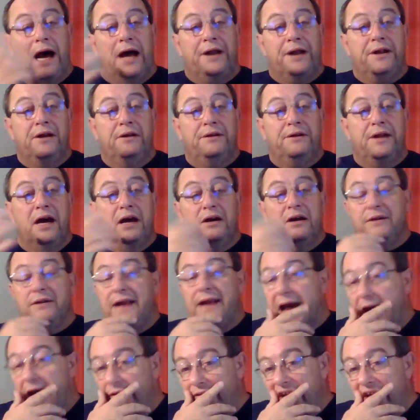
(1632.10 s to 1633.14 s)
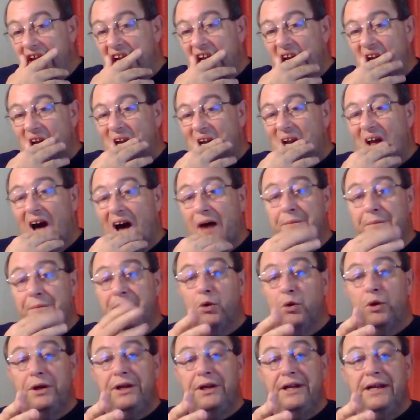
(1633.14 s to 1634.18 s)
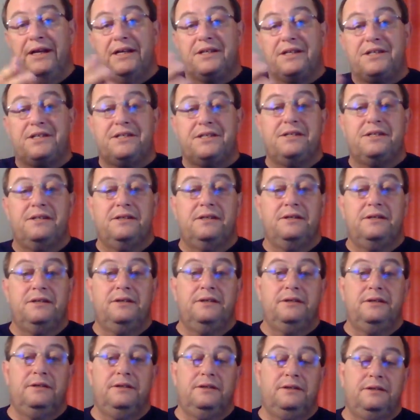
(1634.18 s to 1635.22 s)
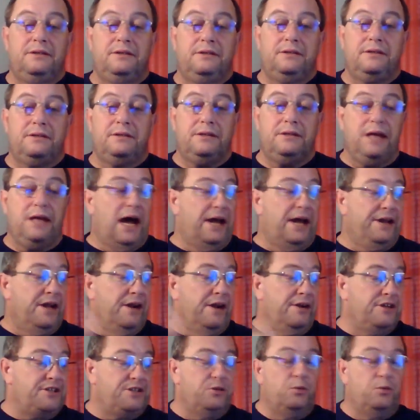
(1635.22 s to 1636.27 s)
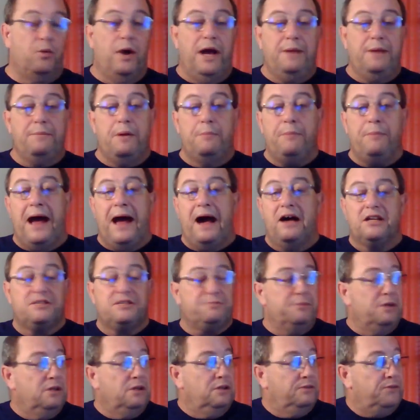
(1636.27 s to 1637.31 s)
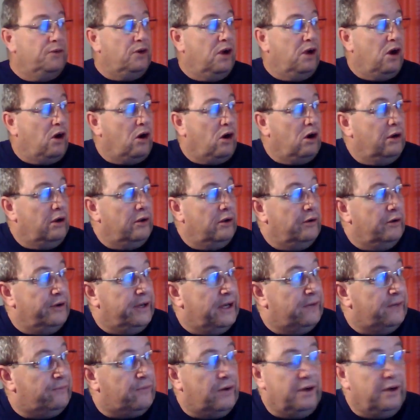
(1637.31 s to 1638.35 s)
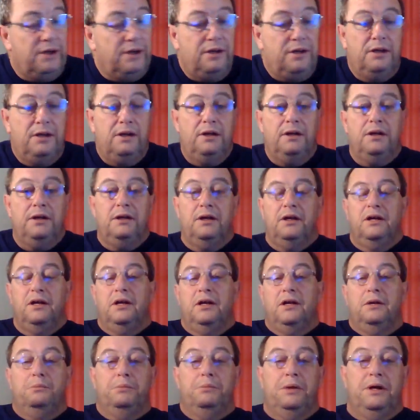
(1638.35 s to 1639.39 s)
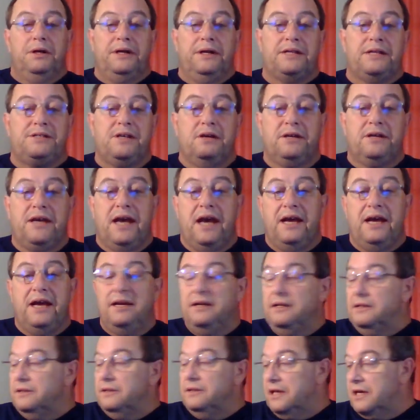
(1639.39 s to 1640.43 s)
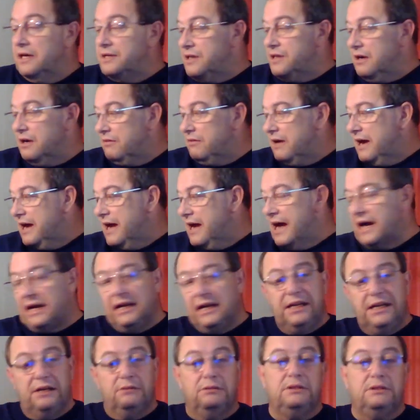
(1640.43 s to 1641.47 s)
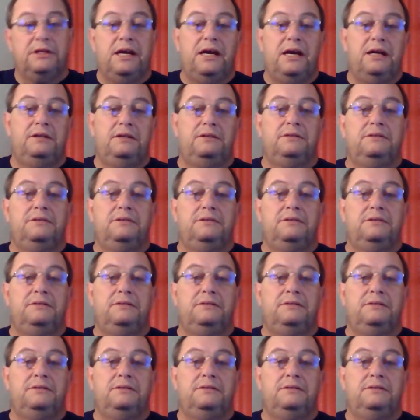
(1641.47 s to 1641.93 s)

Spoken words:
do know now that I'm doing this, I noticed the way my bowels move are a little different, but that's okay. That's all right. I can deal with that.